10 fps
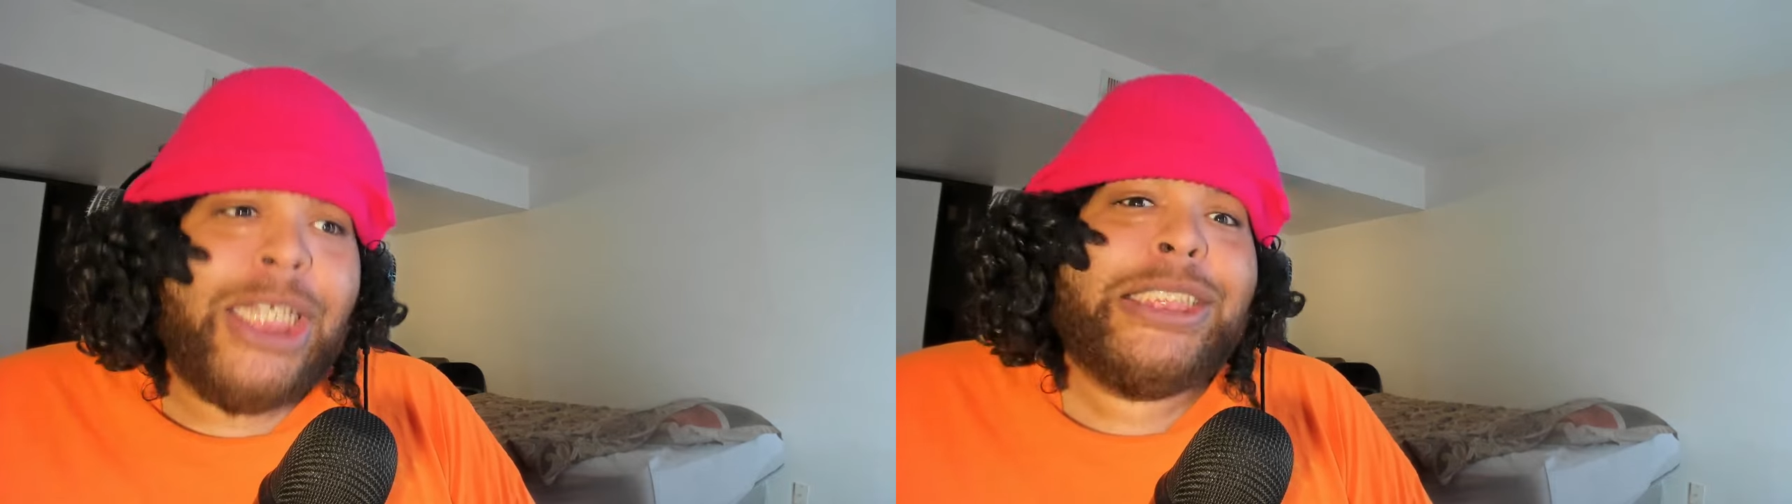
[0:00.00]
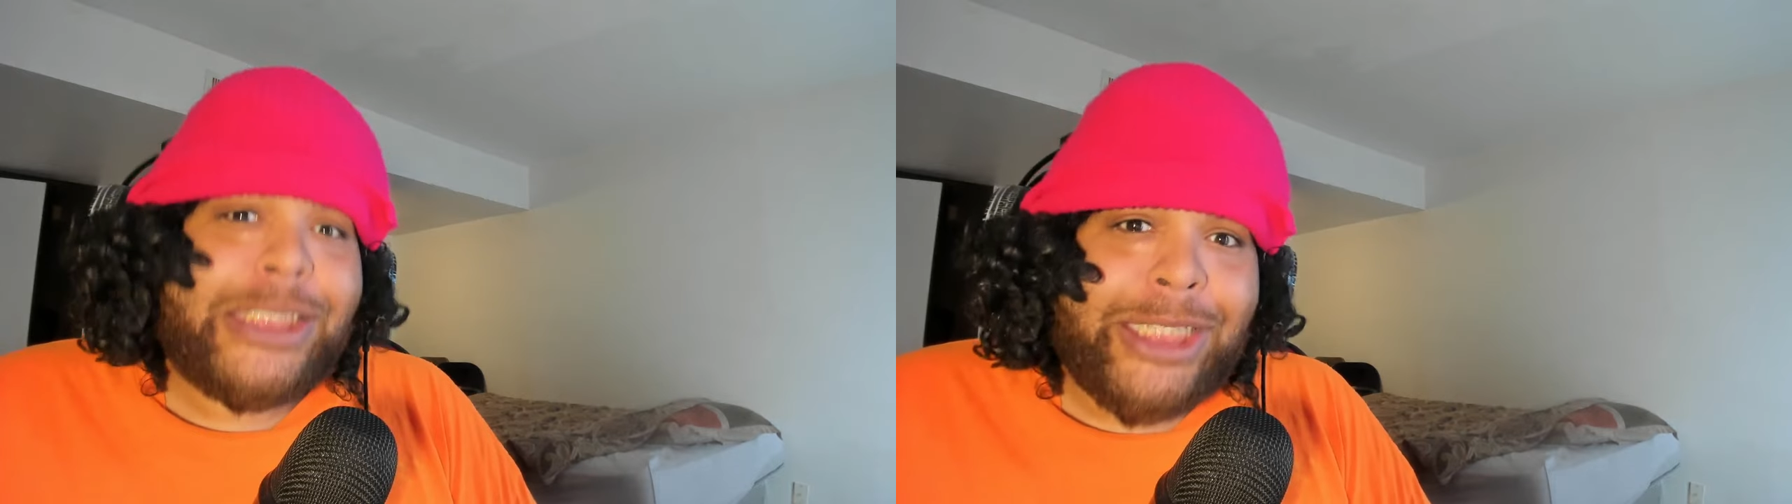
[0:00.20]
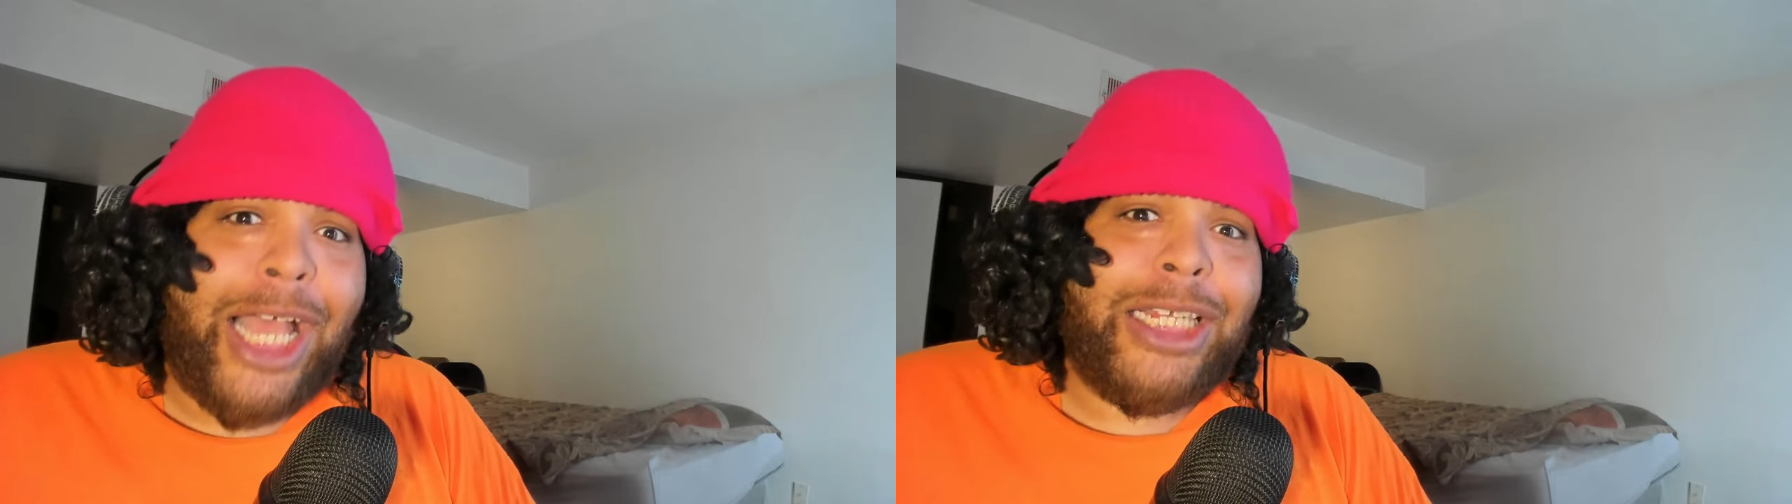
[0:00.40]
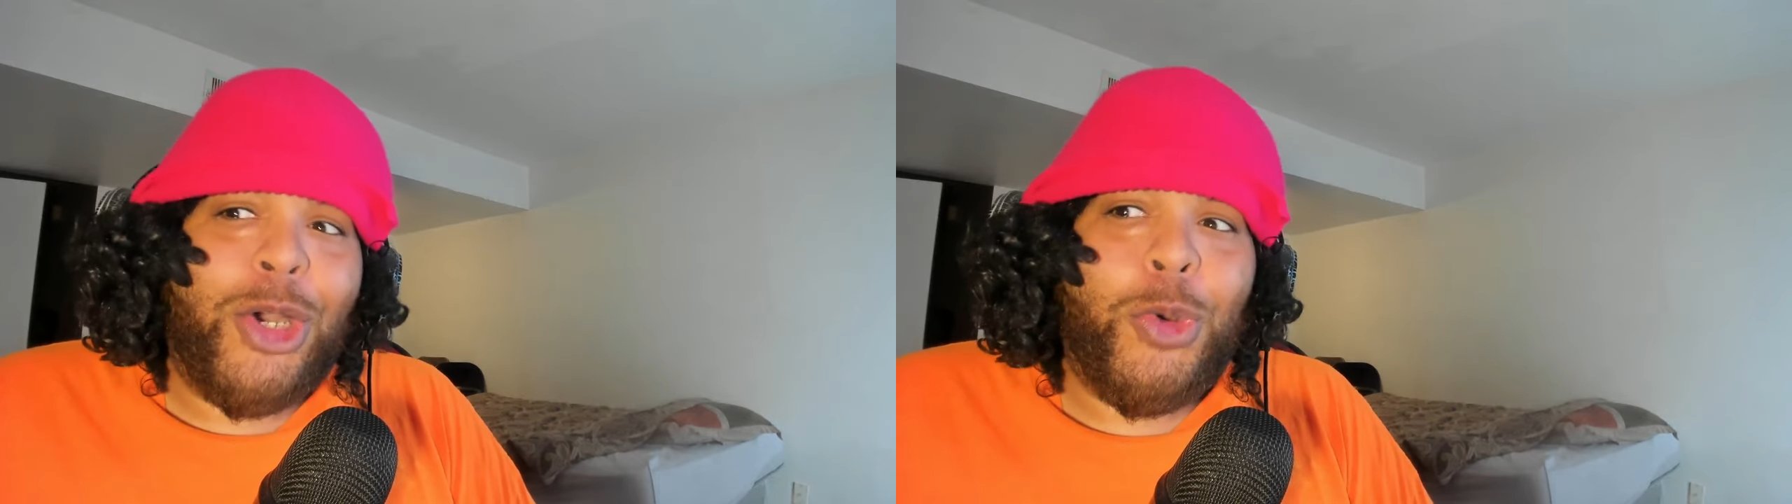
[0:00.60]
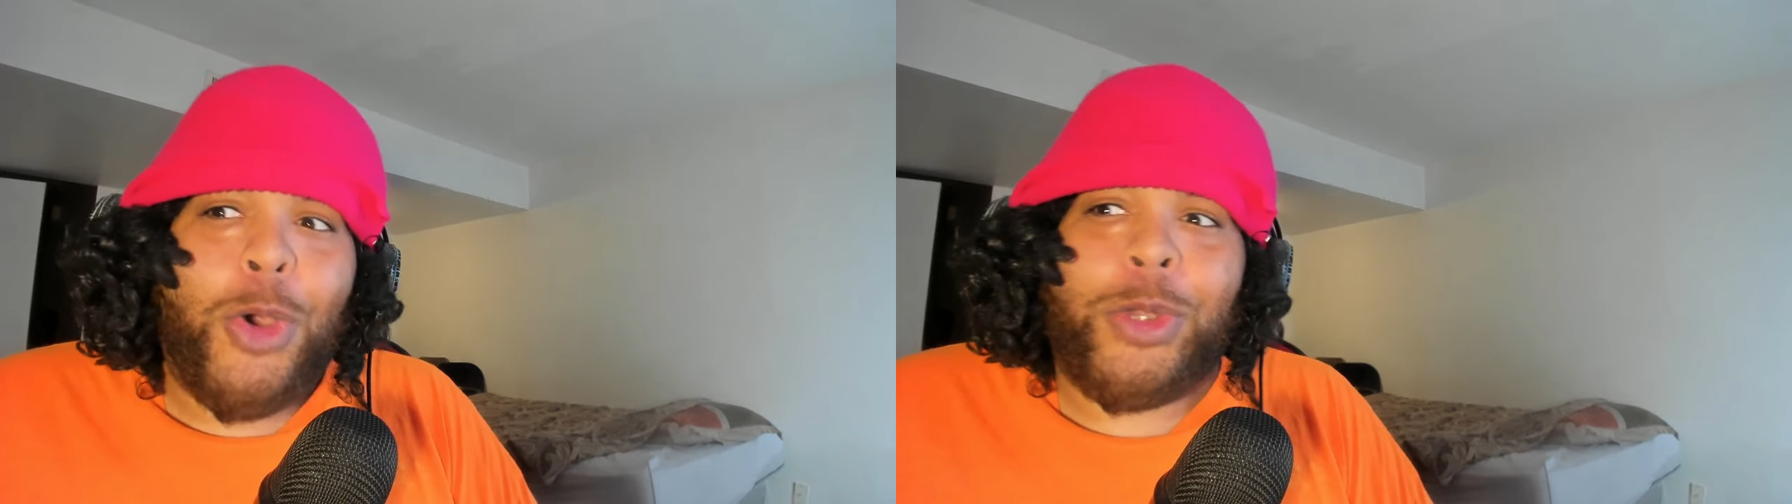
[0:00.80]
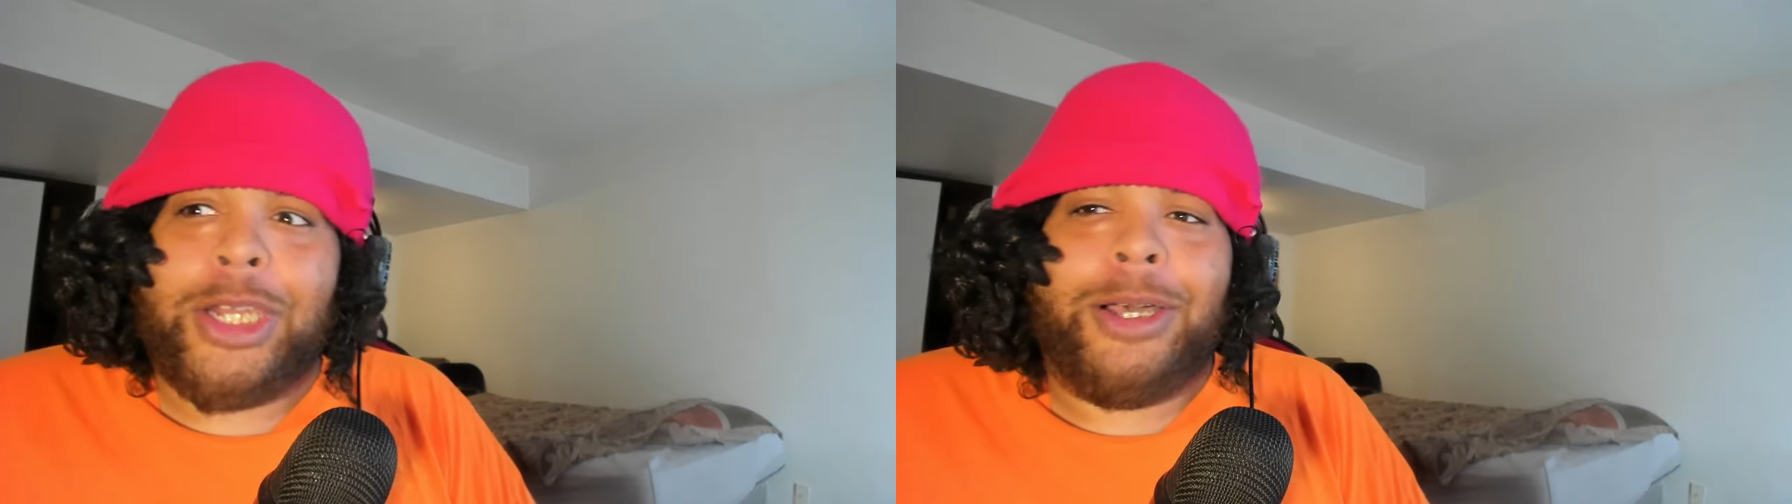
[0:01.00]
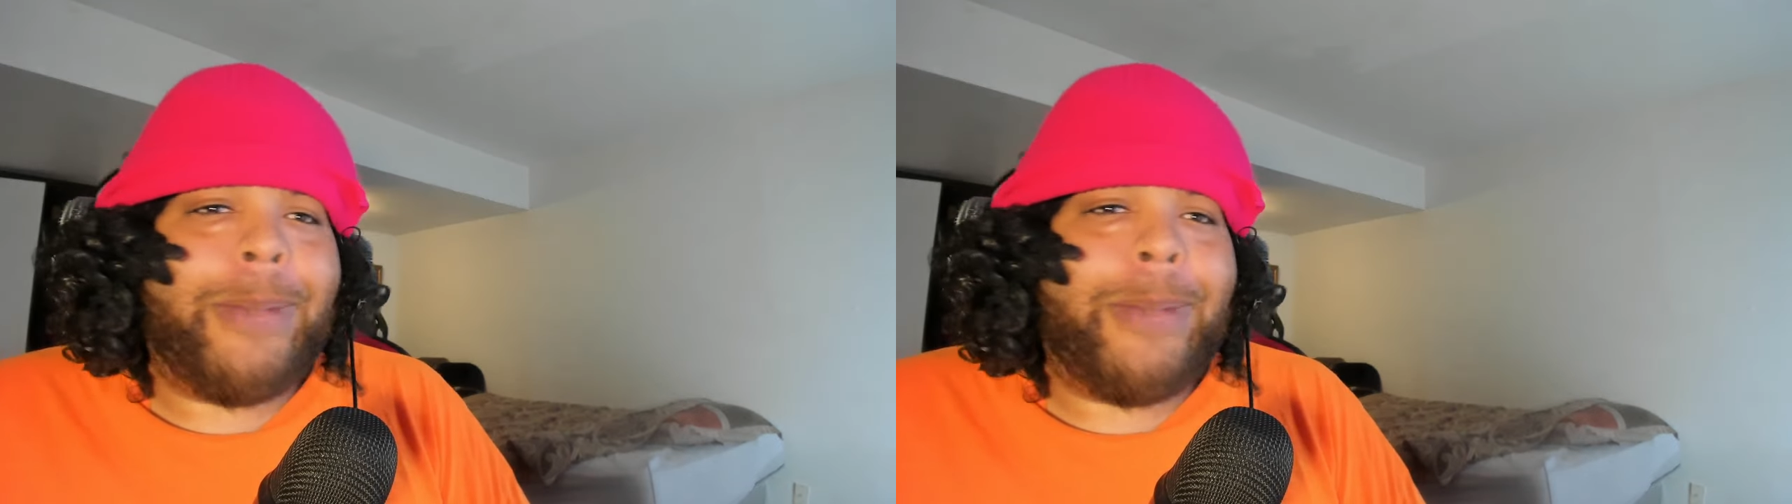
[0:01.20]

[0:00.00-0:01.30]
Shiloh woke it up.